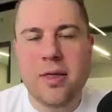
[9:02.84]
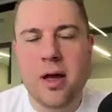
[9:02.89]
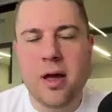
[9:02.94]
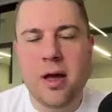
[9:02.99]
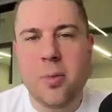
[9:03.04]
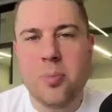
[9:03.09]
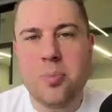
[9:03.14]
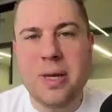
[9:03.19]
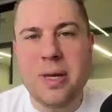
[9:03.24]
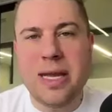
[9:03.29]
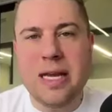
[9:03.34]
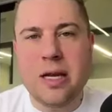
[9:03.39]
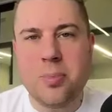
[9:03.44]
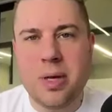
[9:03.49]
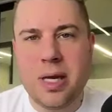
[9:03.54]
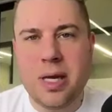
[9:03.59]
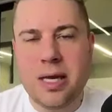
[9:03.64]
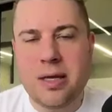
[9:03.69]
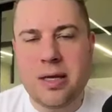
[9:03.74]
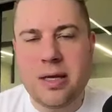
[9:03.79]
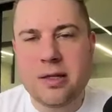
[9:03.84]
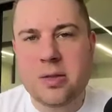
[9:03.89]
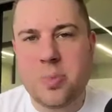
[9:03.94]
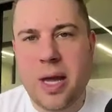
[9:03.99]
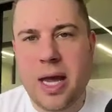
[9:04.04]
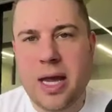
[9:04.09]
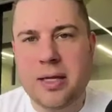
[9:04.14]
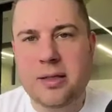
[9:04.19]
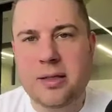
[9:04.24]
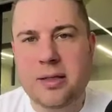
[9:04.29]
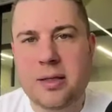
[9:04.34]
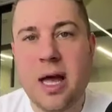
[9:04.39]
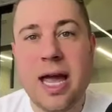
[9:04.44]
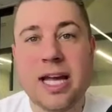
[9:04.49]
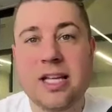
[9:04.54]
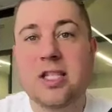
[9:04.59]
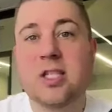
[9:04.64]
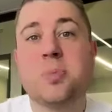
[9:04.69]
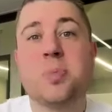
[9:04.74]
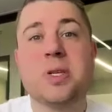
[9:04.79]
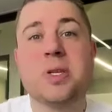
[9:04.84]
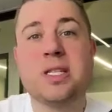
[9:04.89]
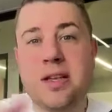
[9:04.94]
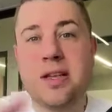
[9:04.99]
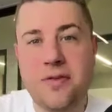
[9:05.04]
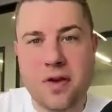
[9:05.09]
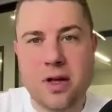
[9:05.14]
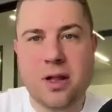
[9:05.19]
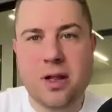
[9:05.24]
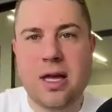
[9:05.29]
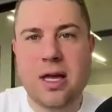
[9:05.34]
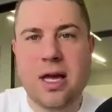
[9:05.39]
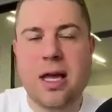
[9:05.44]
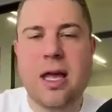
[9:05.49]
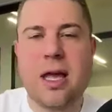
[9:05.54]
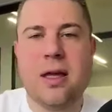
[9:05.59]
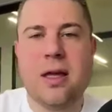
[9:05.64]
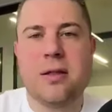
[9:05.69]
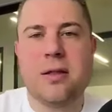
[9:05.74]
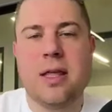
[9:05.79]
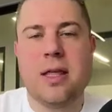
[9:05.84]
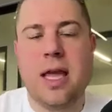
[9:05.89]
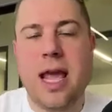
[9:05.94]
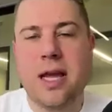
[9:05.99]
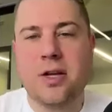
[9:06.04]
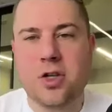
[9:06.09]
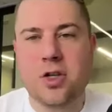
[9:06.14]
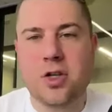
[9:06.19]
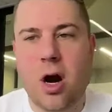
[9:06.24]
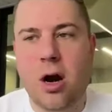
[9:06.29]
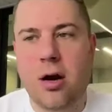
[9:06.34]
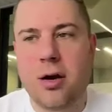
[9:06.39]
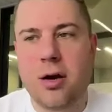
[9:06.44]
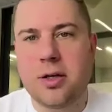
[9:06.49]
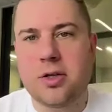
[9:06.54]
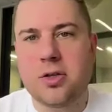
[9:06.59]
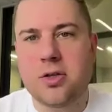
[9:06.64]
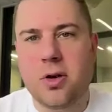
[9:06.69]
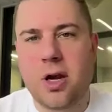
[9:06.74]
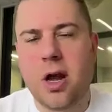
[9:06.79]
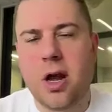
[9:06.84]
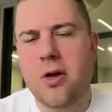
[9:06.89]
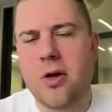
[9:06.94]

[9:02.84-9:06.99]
the B2B space and specifically in the HR industry,